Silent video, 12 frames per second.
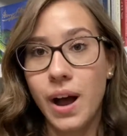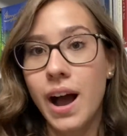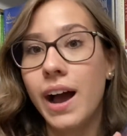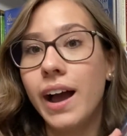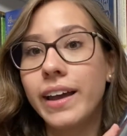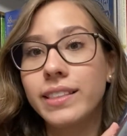
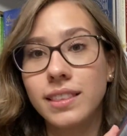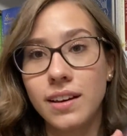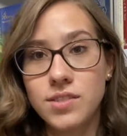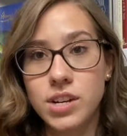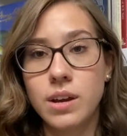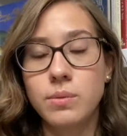I
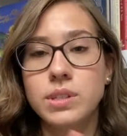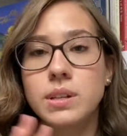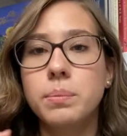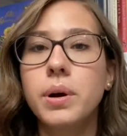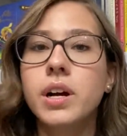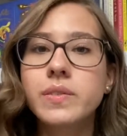loved it. It was the
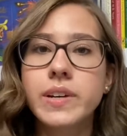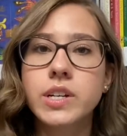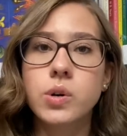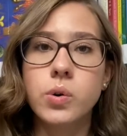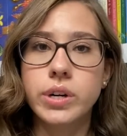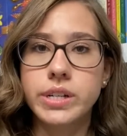perfect
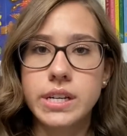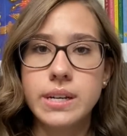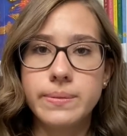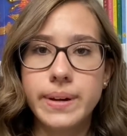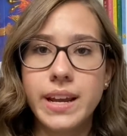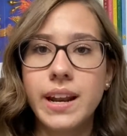quarantine
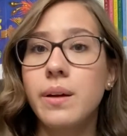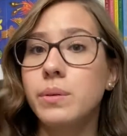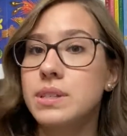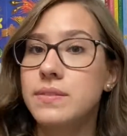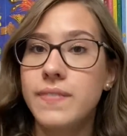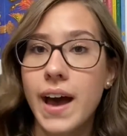read. It
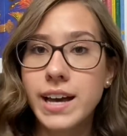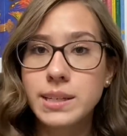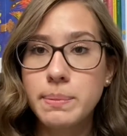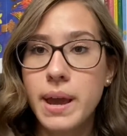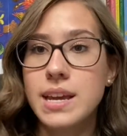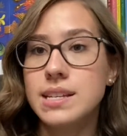was
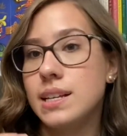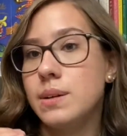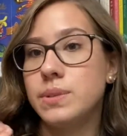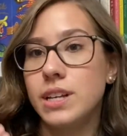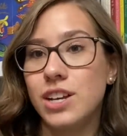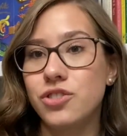fast-paced, it
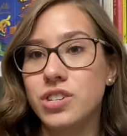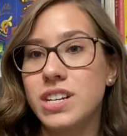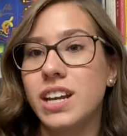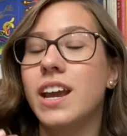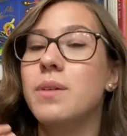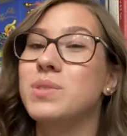was
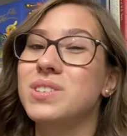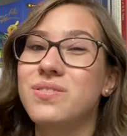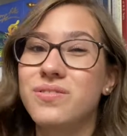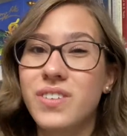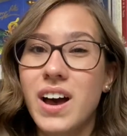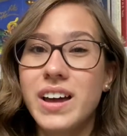interesting, it was
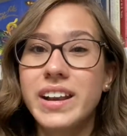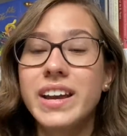fun,